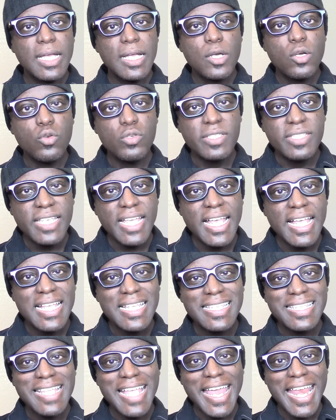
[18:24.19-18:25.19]
who
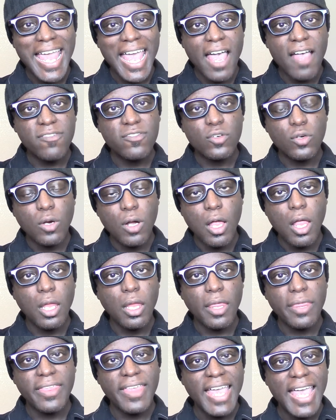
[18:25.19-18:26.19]
says that after all
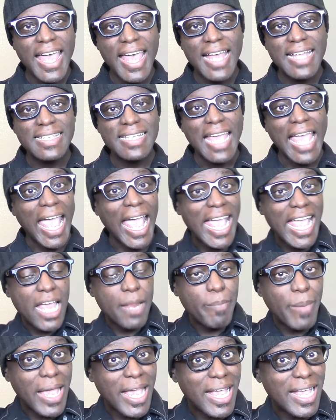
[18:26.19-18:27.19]
of that
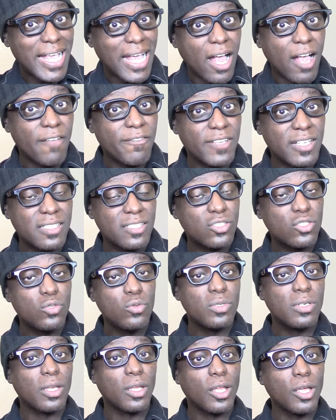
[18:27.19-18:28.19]
and pay off his
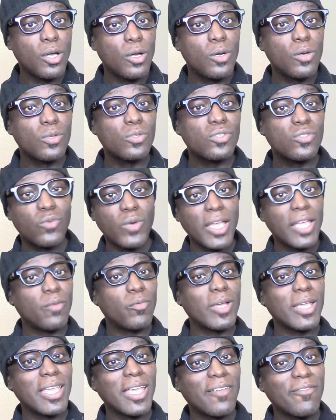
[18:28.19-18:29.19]
student loans, wait,
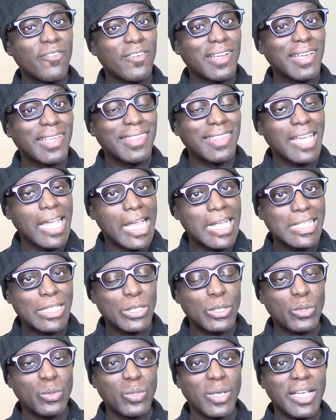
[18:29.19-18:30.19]
we can't forget that
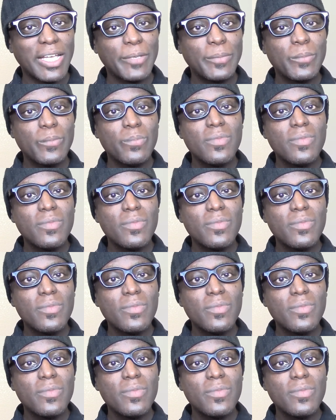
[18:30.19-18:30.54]
too, right?